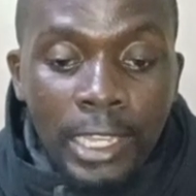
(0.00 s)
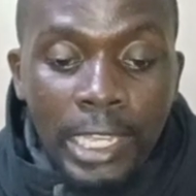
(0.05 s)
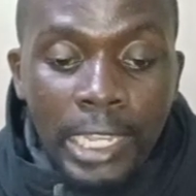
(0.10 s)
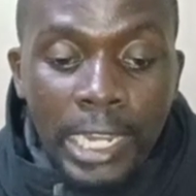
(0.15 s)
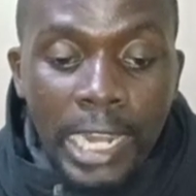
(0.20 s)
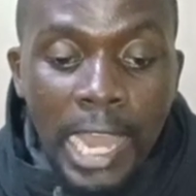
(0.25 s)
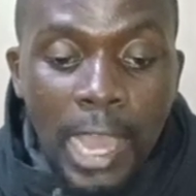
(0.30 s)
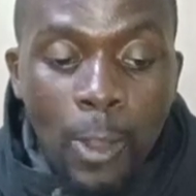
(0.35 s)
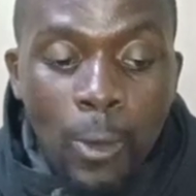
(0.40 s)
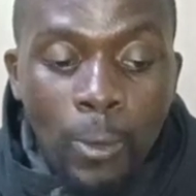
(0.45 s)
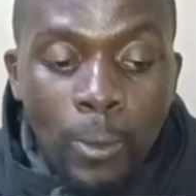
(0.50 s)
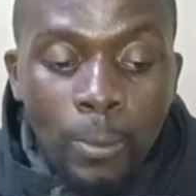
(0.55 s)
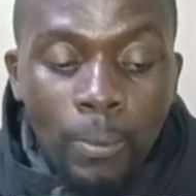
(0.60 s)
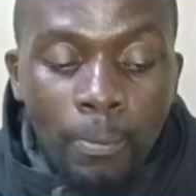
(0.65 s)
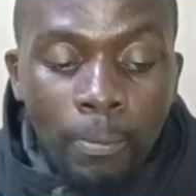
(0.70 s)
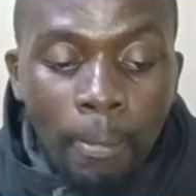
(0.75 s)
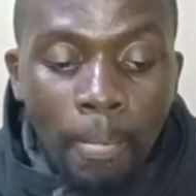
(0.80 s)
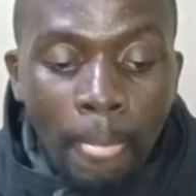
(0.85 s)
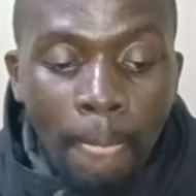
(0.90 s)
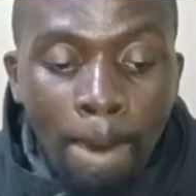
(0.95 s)
Now,
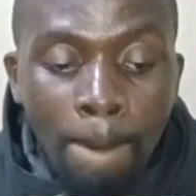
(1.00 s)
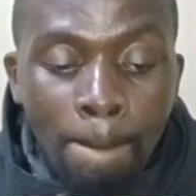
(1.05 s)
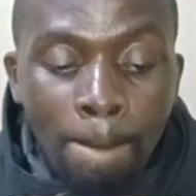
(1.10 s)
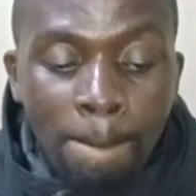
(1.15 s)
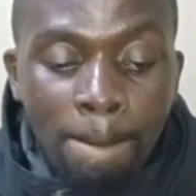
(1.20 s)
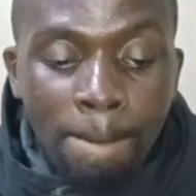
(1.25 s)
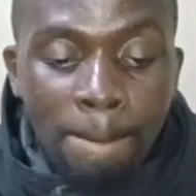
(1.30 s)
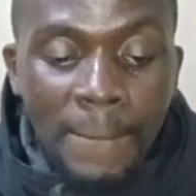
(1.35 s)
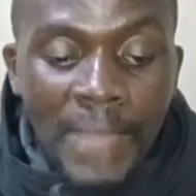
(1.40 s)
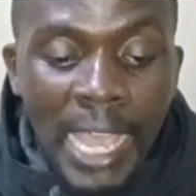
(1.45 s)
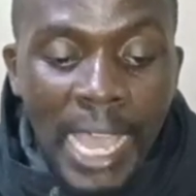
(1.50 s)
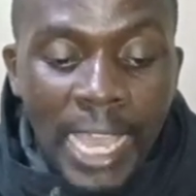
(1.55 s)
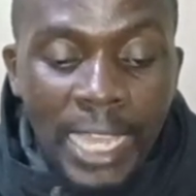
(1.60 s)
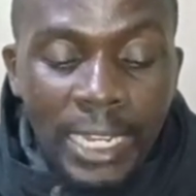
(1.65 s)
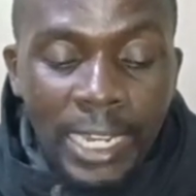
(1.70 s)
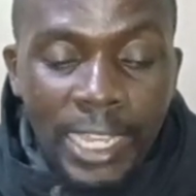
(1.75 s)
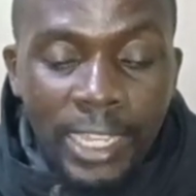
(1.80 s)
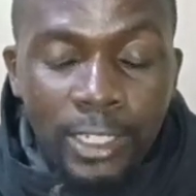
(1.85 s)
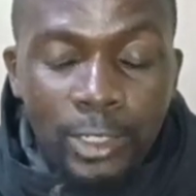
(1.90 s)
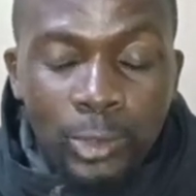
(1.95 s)
I
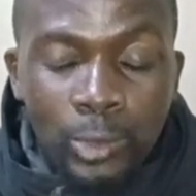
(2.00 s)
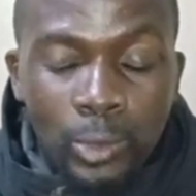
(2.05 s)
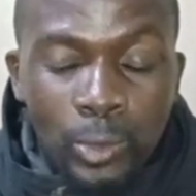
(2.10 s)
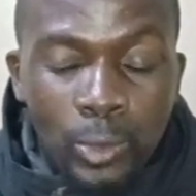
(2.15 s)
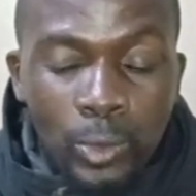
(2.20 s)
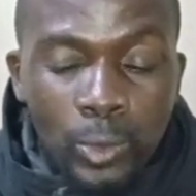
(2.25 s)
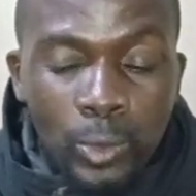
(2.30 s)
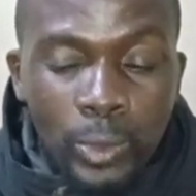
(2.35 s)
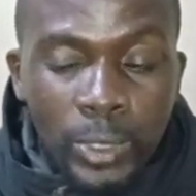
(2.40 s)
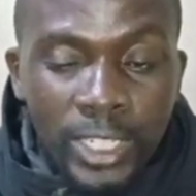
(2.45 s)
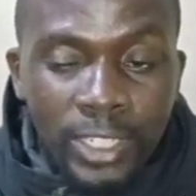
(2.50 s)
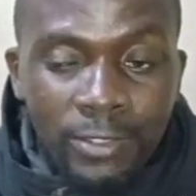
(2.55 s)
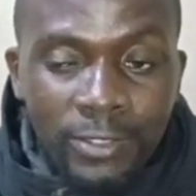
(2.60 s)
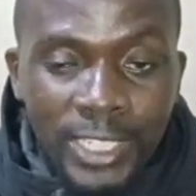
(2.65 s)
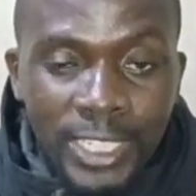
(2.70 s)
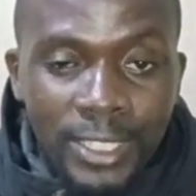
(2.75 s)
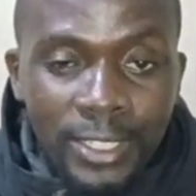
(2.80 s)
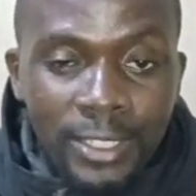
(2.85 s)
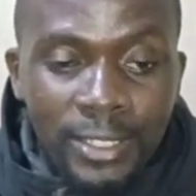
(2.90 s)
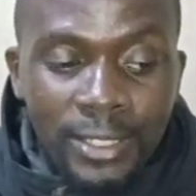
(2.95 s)
like to
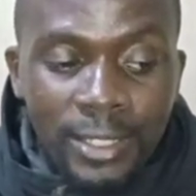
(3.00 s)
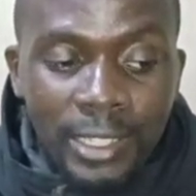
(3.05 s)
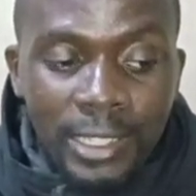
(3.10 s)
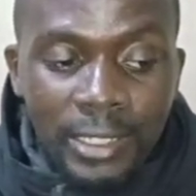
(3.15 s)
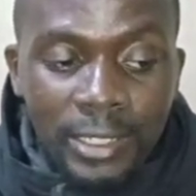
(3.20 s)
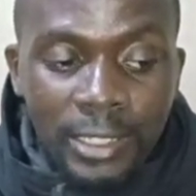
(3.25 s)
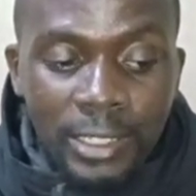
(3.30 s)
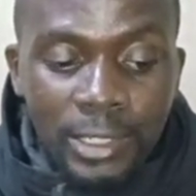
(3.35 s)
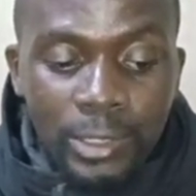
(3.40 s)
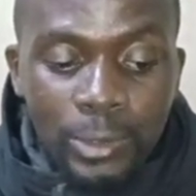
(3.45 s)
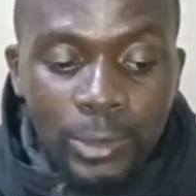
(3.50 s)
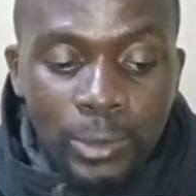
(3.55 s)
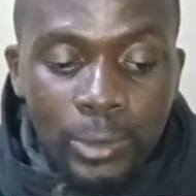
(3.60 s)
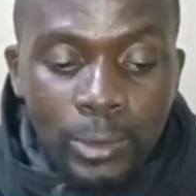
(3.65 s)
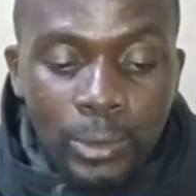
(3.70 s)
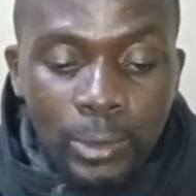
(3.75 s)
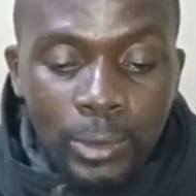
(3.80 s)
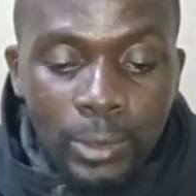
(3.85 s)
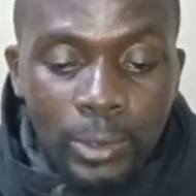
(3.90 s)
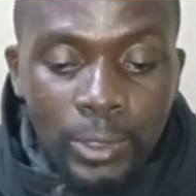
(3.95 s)
divide these things into